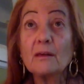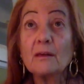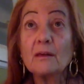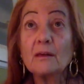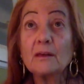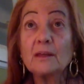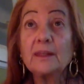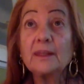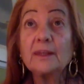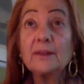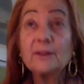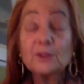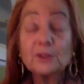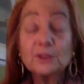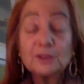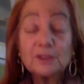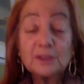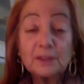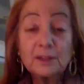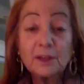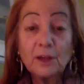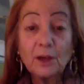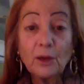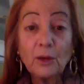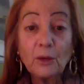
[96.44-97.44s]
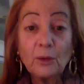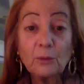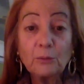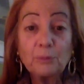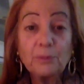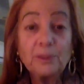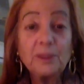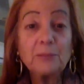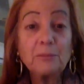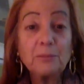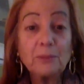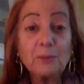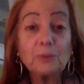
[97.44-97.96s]
years ago,
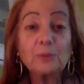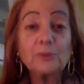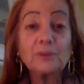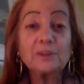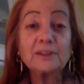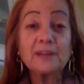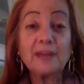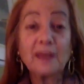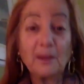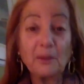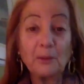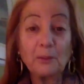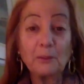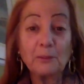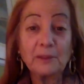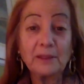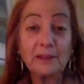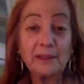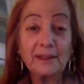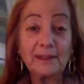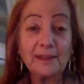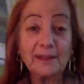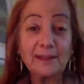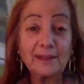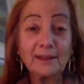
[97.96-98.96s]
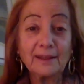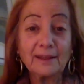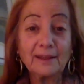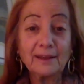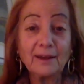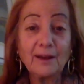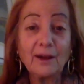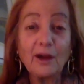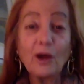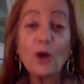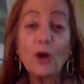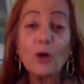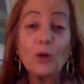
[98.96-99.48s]
people would tell me,
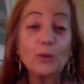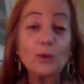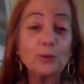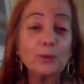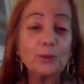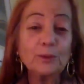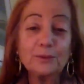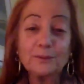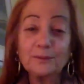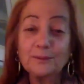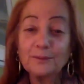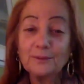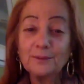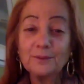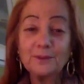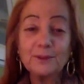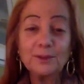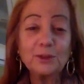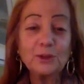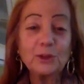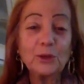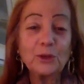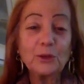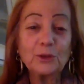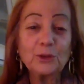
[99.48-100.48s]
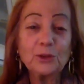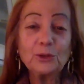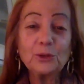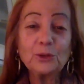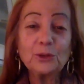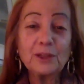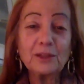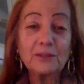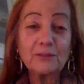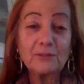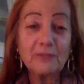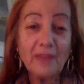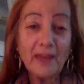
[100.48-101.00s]
oh, you'll
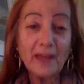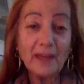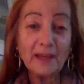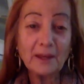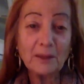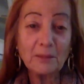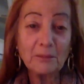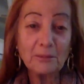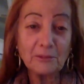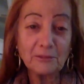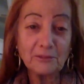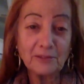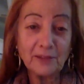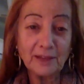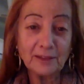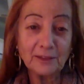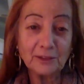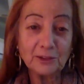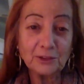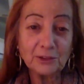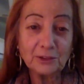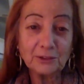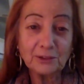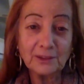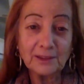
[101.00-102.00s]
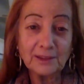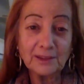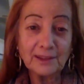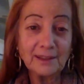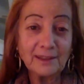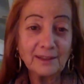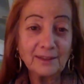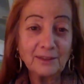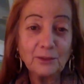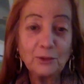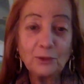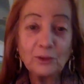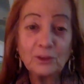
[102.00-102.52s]
give that up eventually.
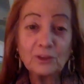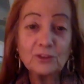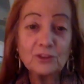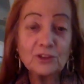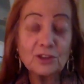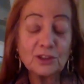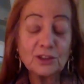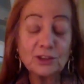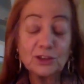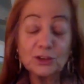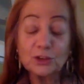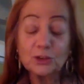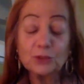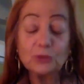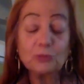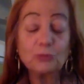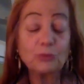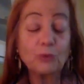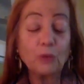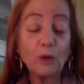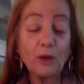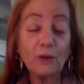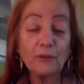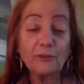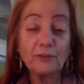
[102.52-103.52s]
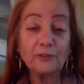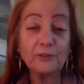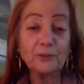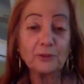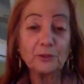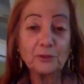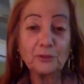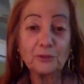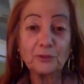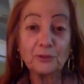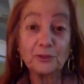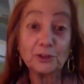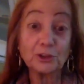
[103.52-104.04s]
You can just do raw
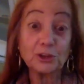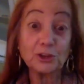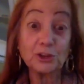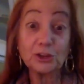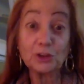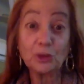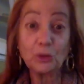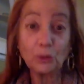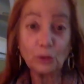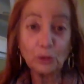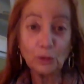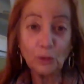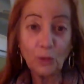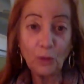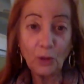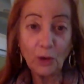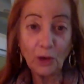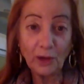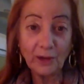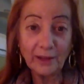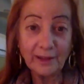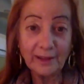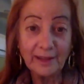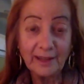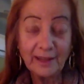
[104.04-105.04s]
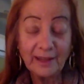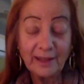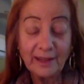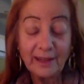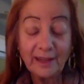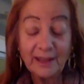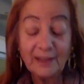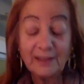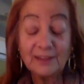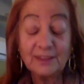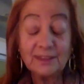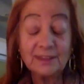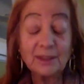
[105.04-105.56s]
food for so long.
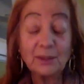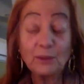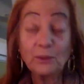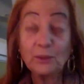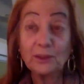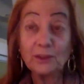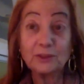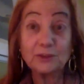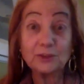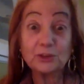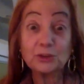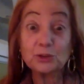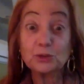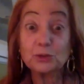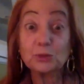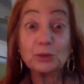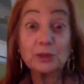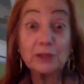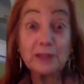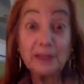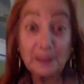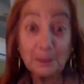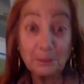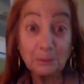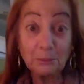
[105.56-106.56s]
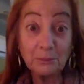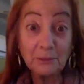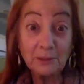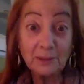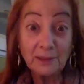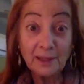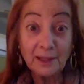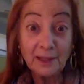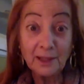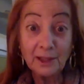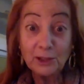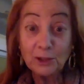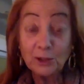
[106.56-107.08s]
It's so extreme.
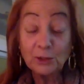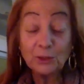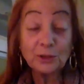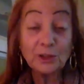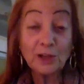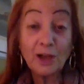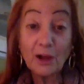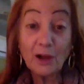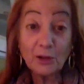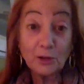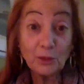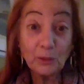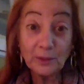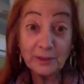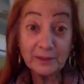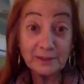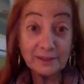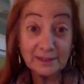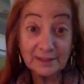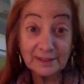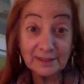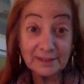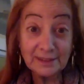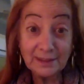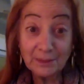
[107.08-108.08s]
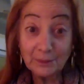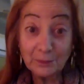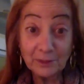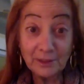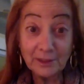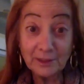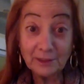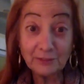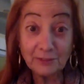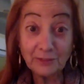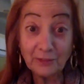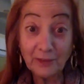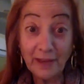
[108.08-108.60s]
You're not going to stick with
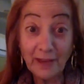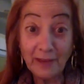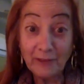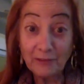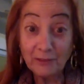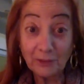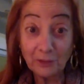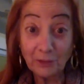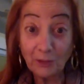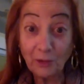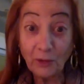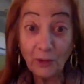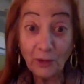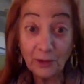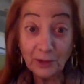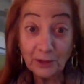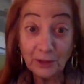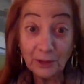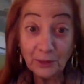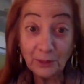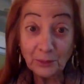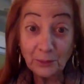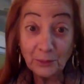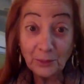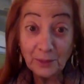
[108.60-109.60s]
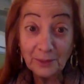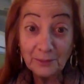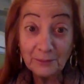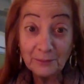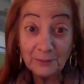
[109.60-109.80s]
it forever, are you?